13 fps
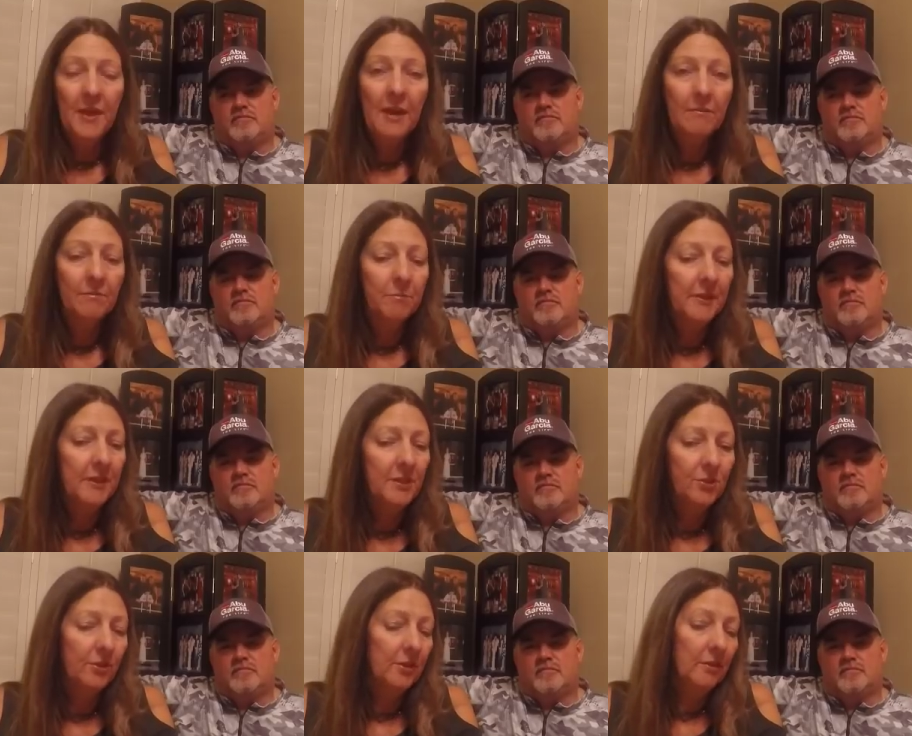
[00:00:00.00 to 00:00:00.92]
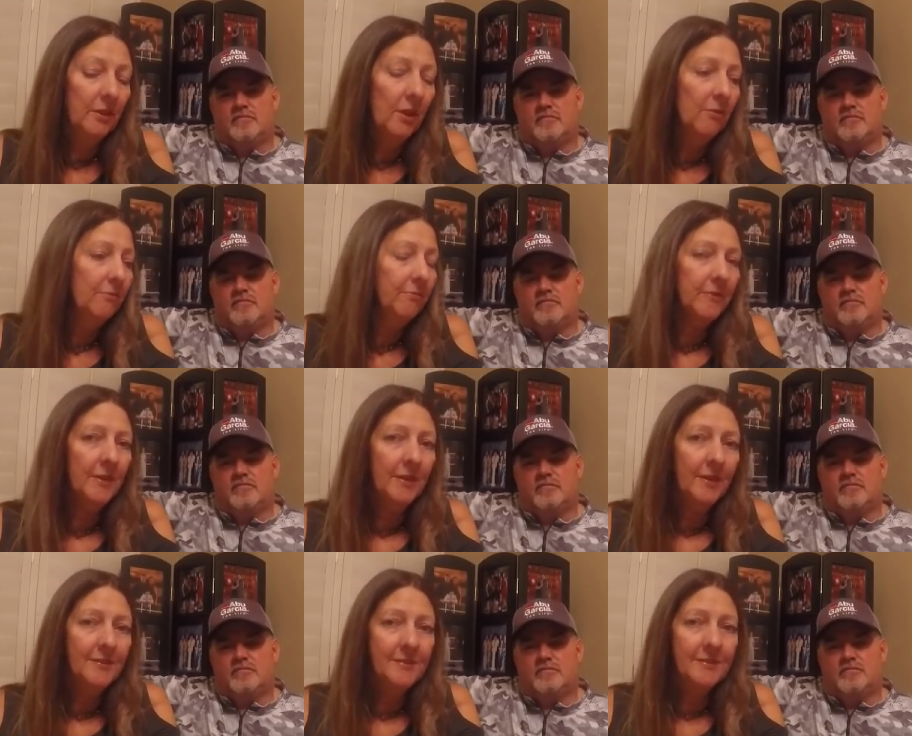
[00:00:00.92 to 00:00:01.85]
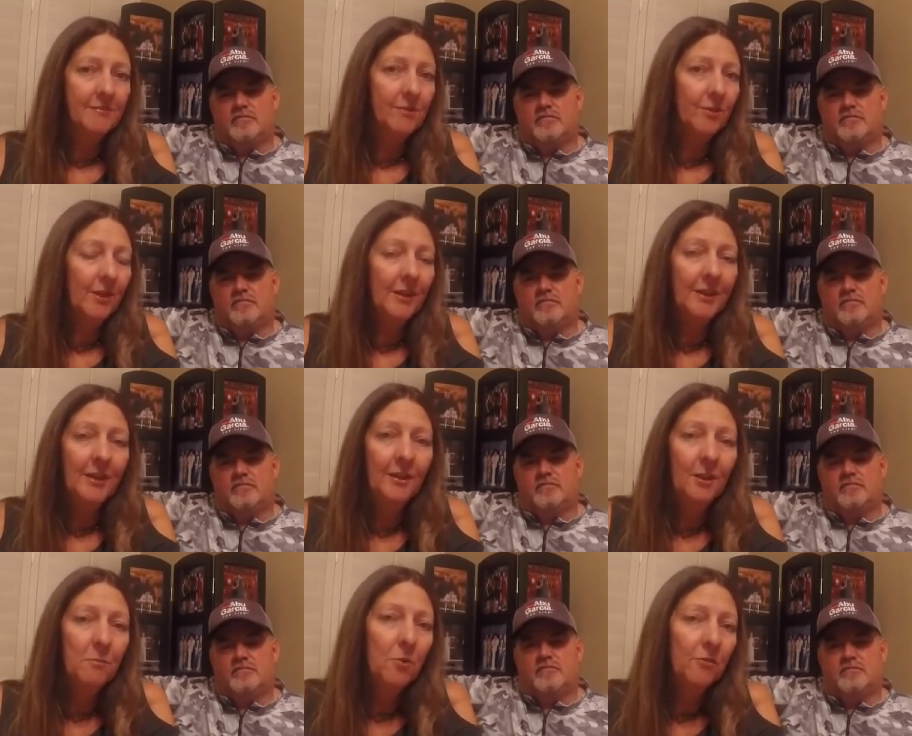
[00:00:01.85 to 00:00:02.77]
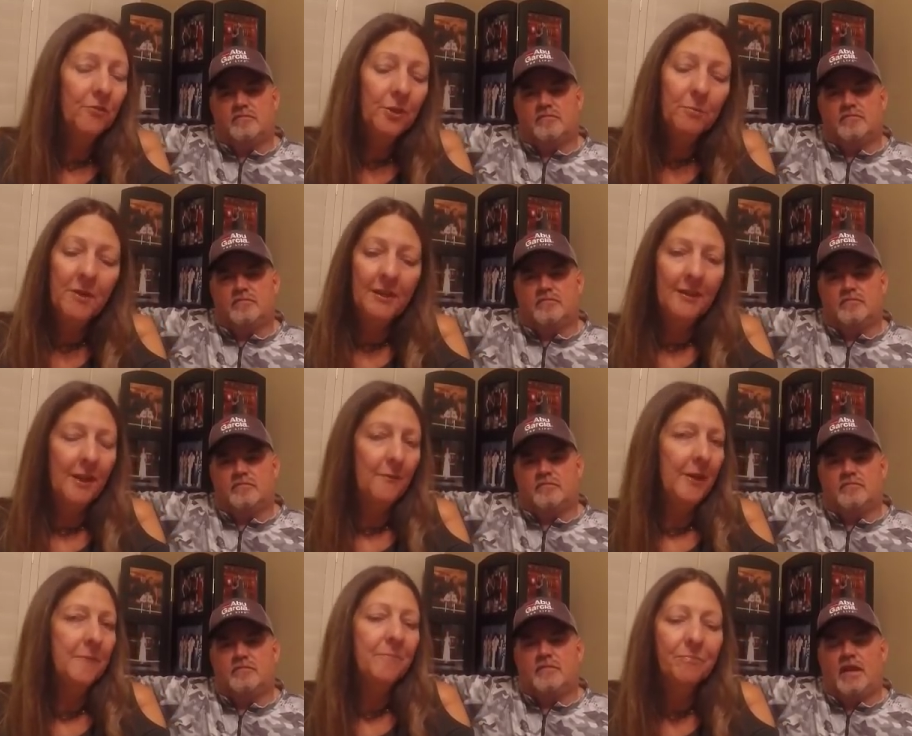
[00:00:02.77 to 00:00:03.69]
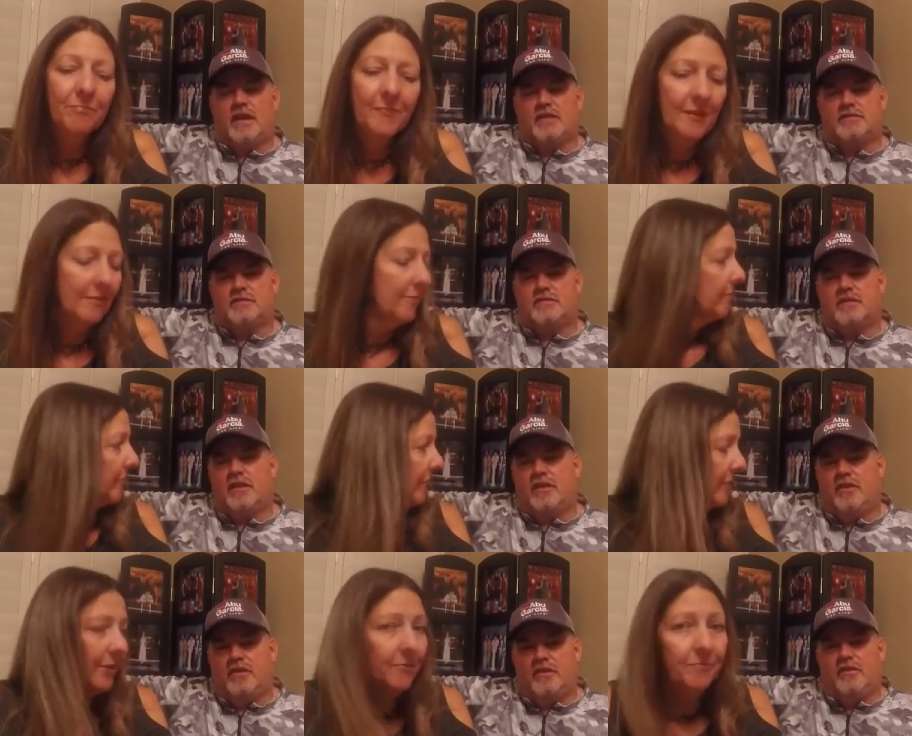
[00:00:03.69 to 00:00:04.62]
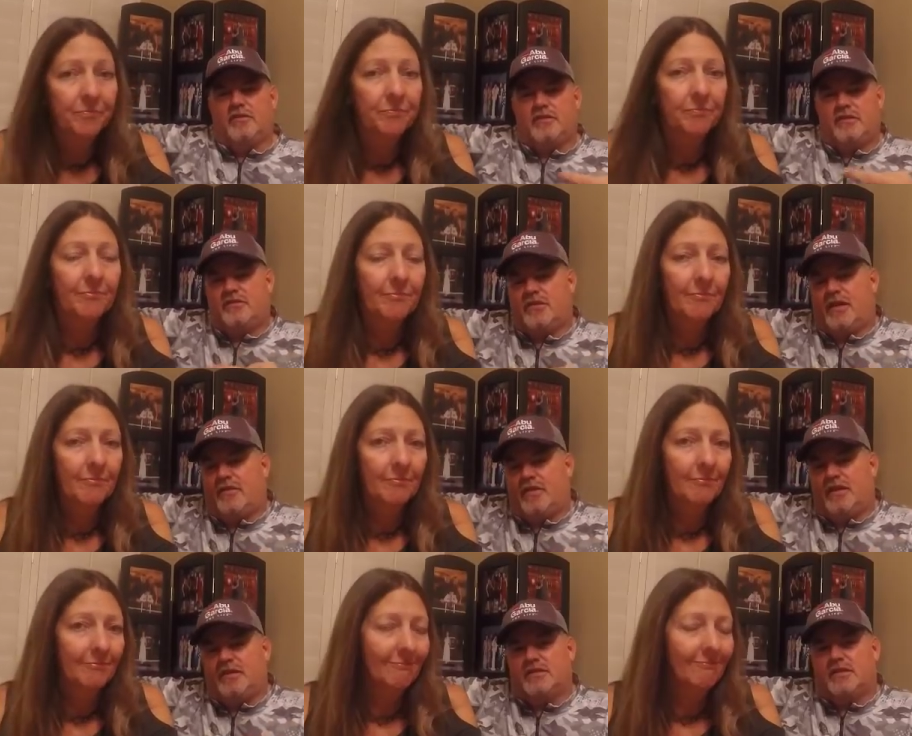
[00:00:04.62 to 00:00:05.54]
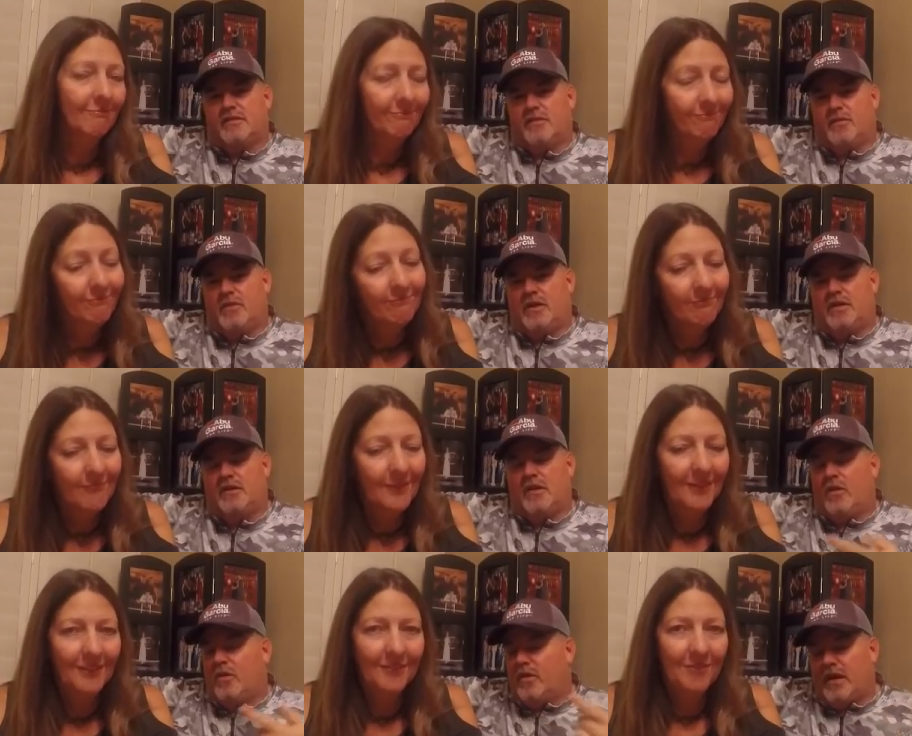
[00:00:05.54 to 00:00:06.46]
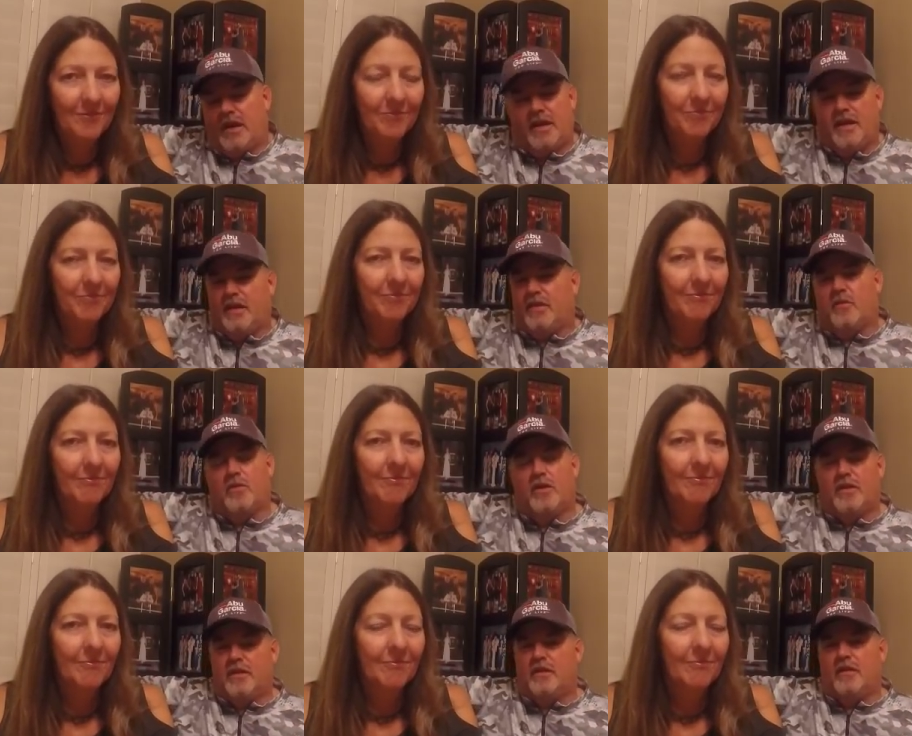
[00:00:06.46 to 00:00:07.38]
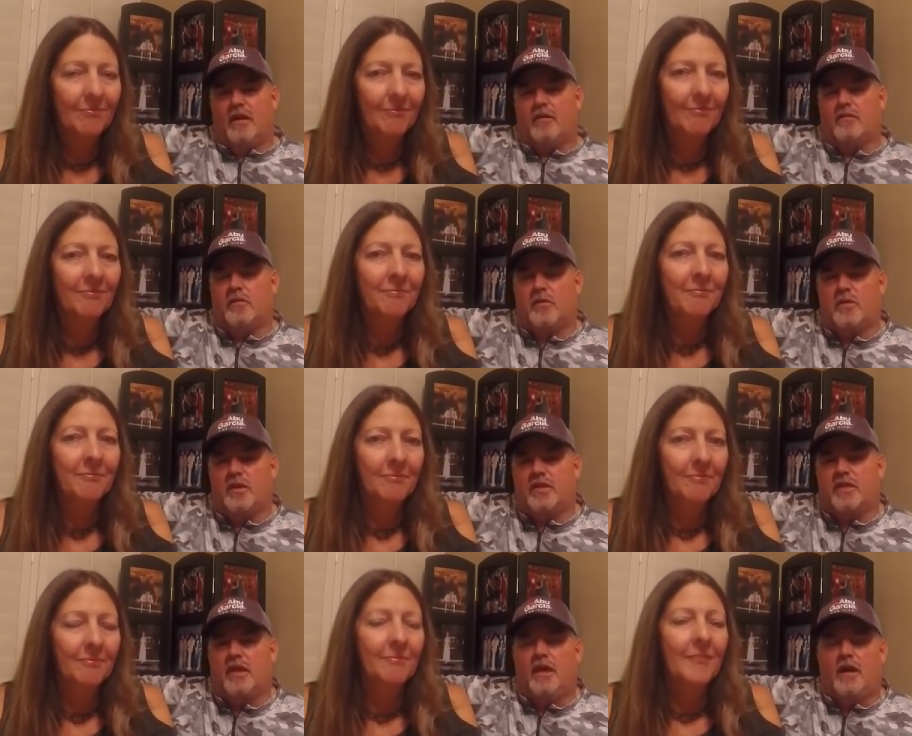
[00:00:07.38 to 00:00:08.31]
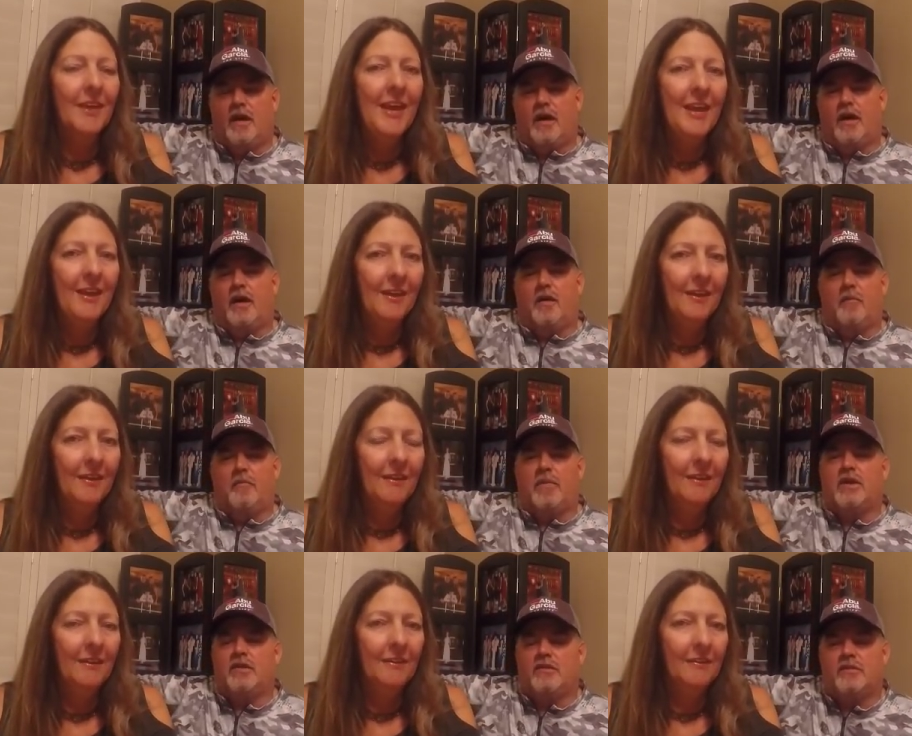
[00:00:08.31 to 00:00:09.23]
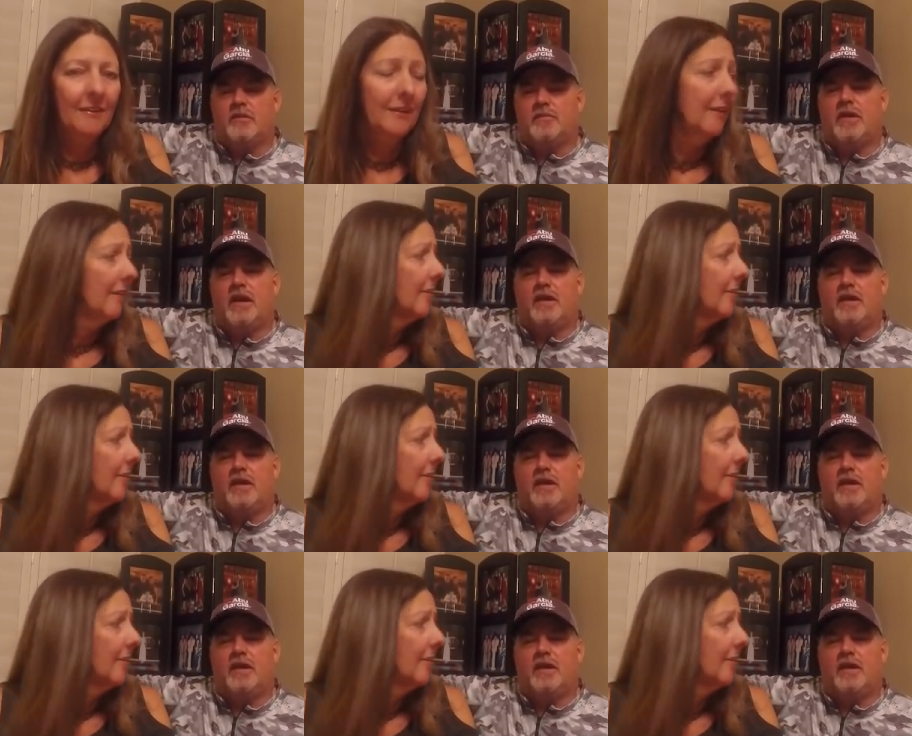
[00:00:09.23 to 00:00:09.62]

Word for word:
Speaker 1: that because you're gonna you know it's you're gonna get a little more for your money that way
Speaker 2: yes and you can use this travel agent if you want or any other one that you're comfortable with um, but use them